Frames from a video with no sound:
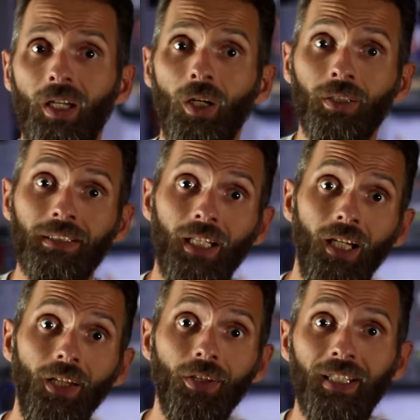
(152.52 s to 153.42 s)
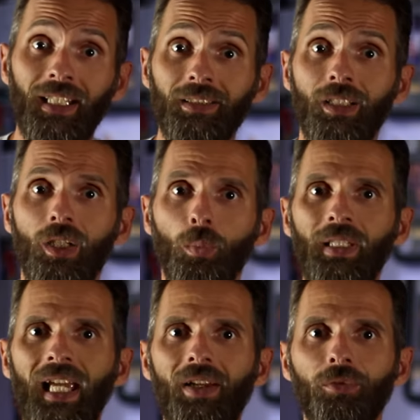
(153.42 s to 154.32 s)
On the other hand, we
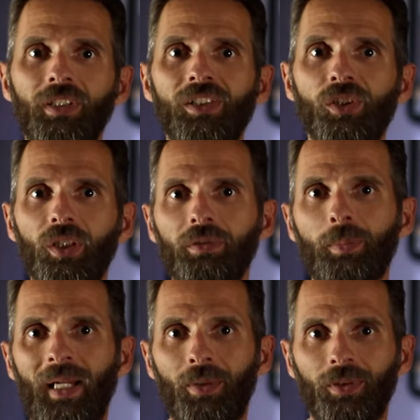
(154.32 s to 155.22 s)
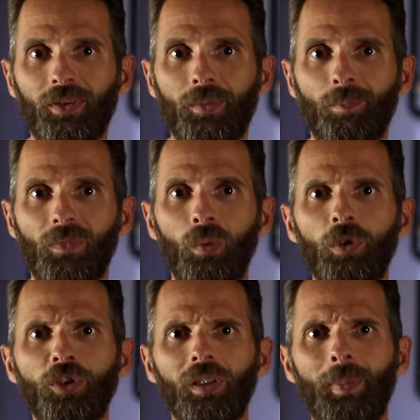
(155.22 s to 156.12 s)
have reserved powers,
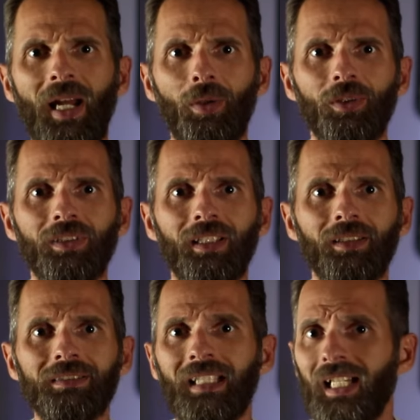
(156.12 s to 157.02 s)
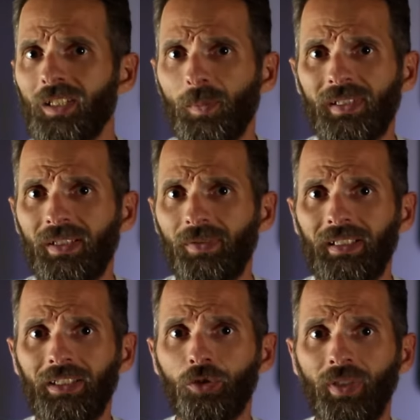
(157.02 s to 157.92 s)
which are the powers that are not
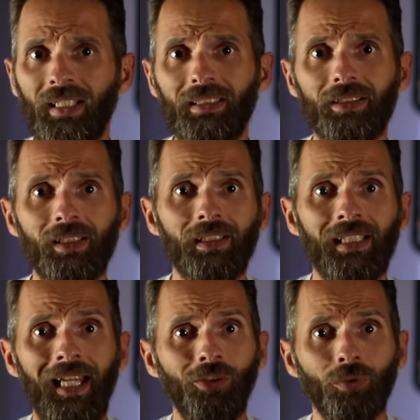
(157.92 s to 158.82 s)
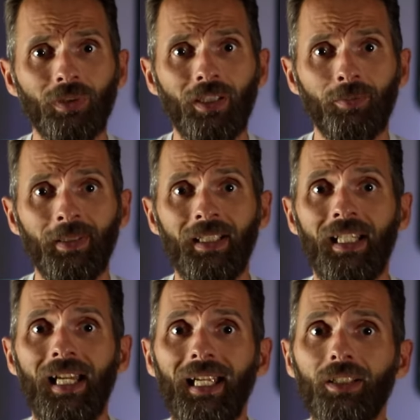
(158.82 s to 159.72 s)
specifically granted to the national government
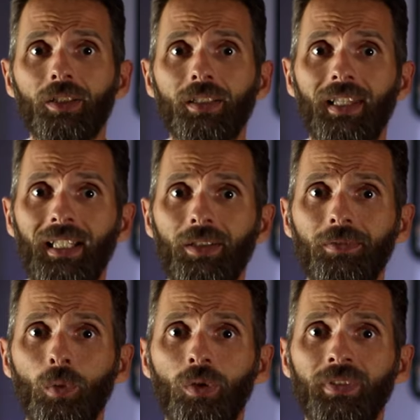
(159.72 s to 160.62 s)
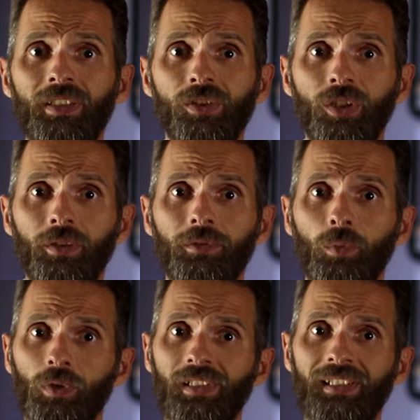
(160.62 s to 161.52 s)
and are therefore reserved
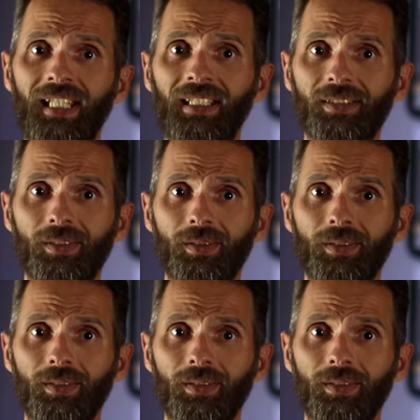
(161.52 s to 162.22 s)
for the states.